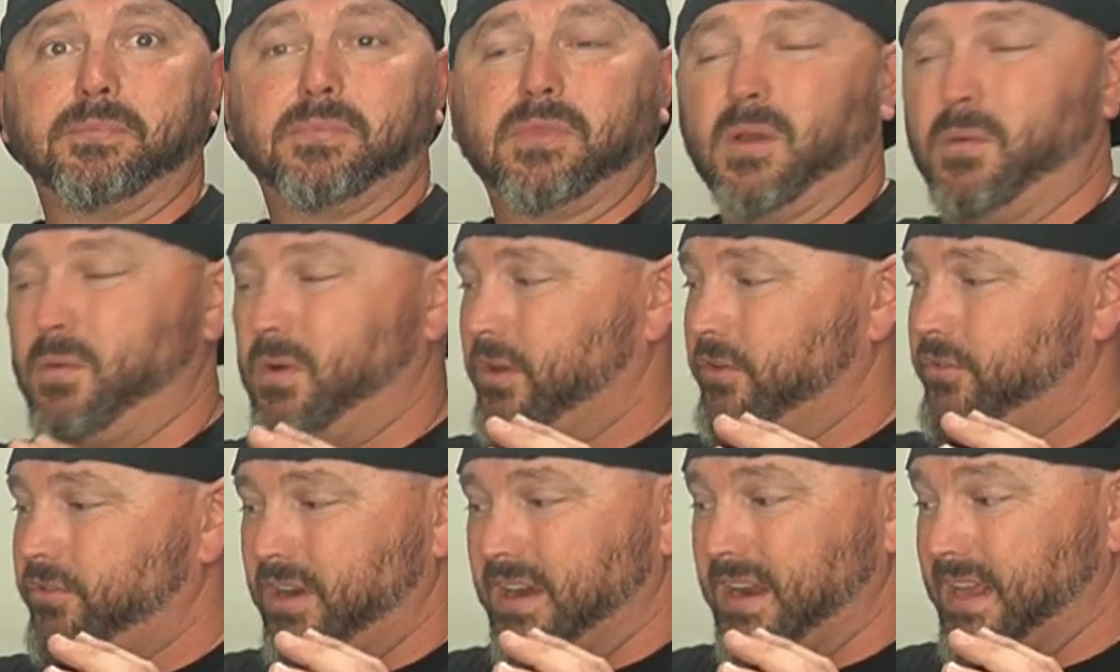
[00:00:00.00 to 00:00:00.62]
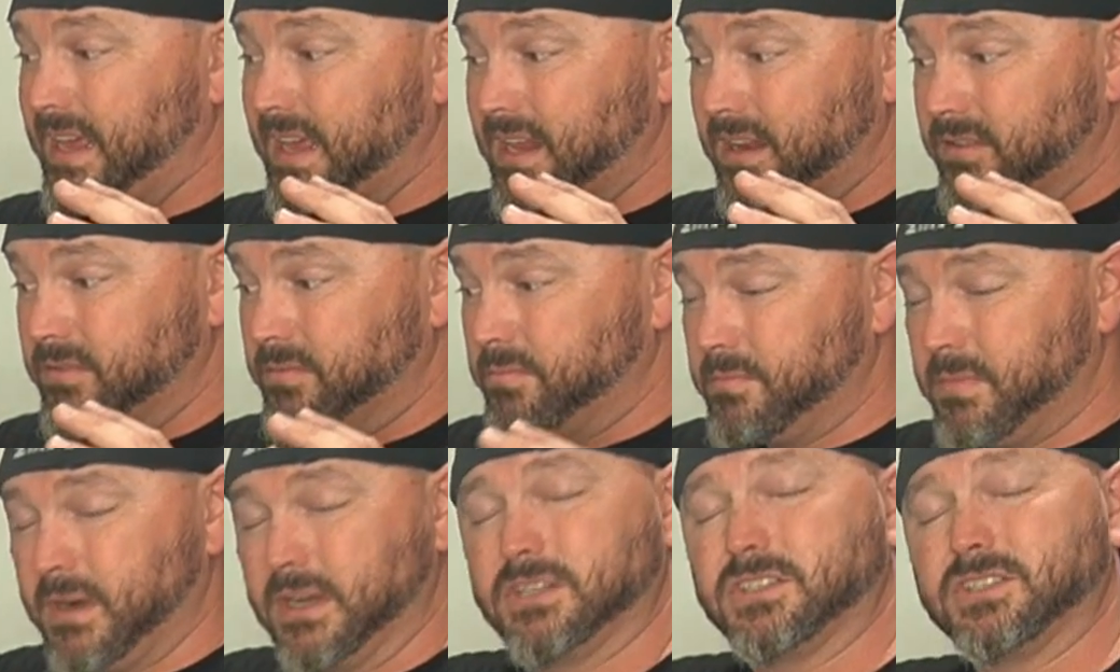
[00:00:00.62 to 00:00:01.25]
I want to try to get as
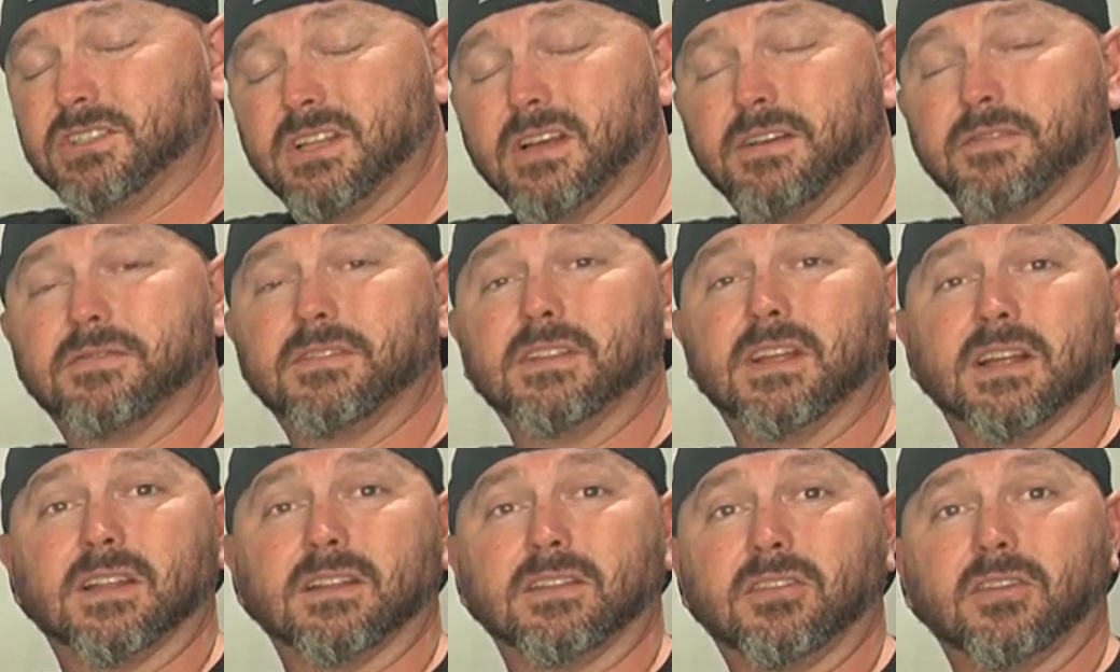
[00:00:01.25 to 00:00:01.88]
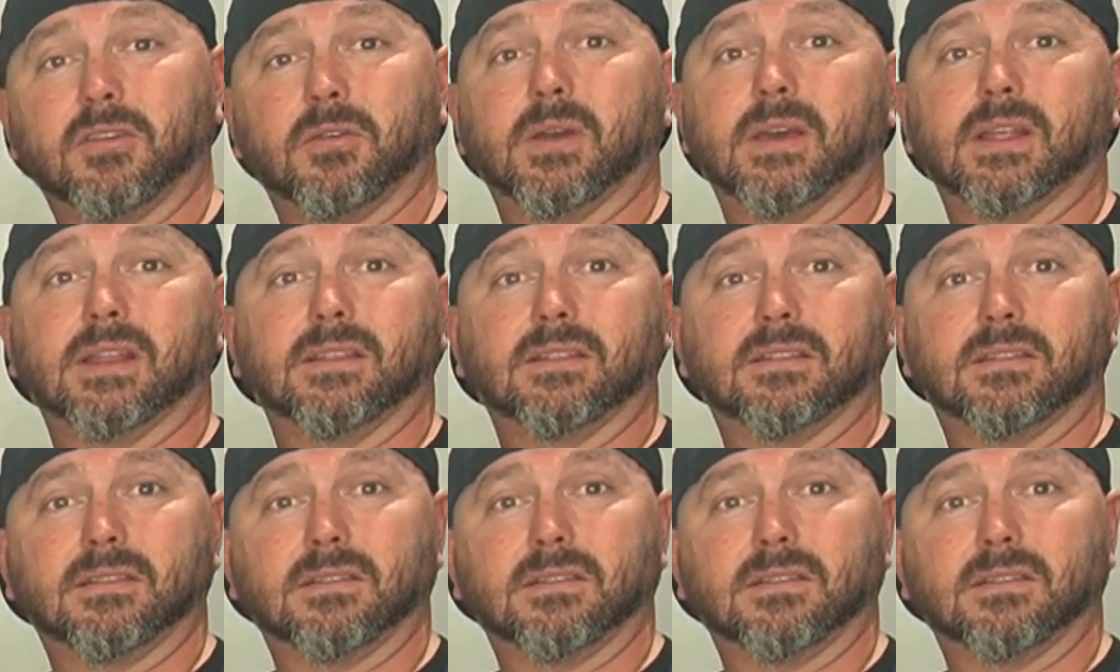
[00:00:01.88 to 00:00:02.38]
much stuff done to it,